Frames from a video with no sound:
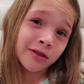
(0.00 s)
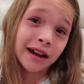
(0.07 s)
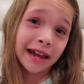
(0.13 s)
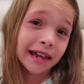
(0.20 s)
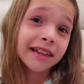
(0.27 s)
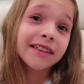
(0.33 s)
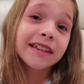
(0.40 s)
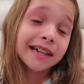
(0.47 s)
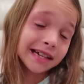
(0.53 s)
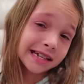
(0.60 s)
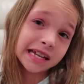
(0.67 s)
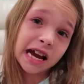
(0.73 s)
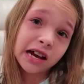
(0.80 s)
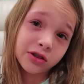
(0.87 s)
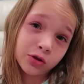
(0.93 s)
can write
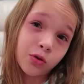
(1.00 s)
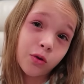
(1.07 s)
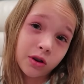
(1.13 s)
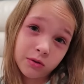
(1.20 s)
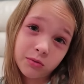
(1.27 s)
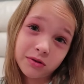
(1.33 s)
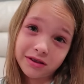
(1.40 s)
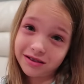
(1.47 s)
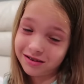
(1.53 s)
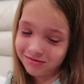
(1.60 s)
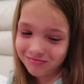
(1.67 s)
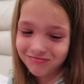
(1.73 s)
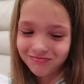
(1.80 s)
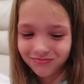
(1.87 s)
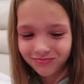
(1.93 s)
tic-tac-toe
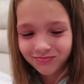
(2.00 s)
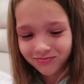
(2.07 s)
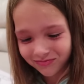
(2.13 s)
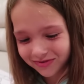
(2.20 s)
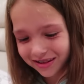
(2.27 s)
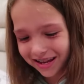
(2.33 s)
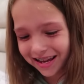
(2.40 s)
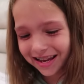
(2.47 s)
with it.